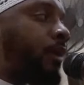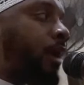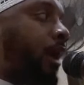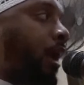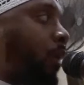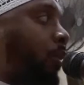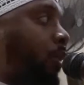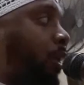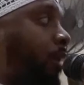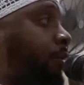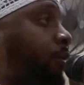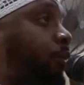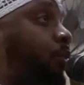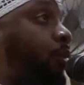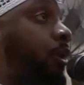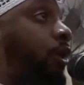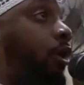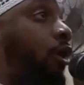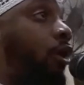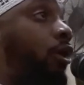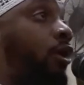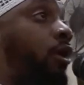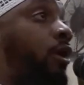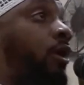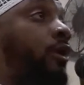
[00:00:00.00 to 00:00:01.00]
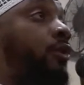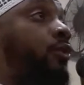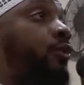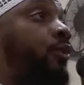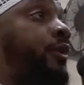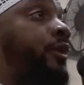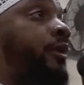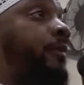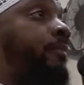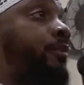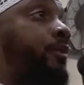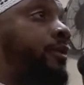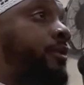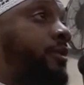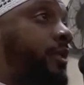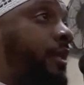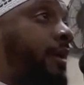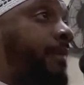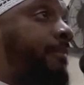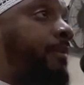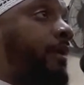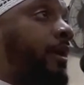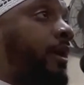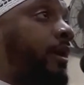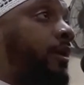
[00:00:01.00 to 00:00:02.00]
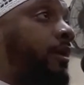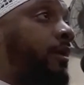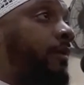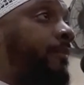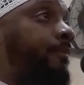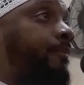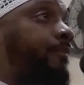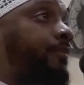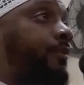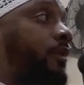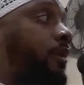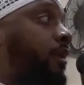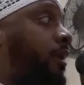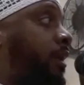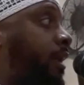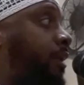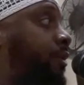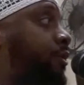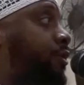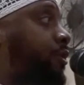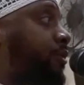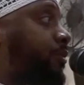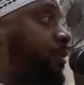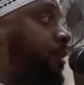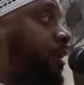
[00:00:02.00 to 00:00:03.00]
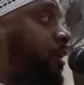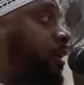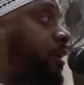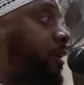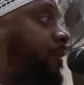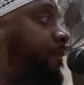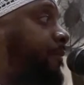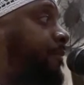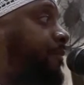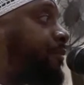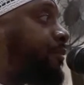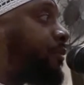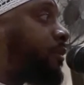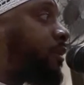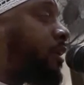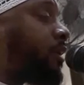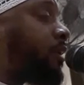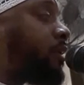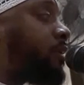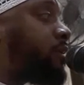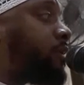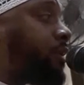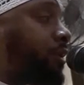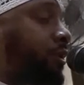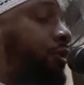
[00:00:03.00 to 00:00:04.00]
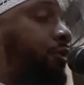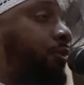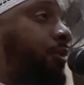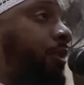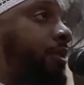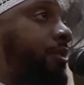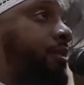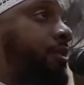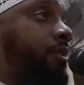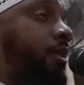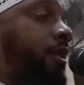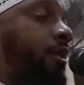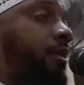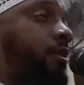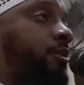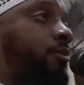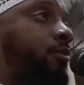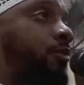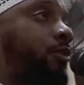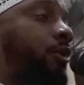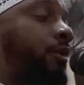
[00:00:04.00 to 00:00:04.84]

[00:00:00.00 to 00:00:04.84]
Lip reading: However, we are going to push that back an extra week to the 26th.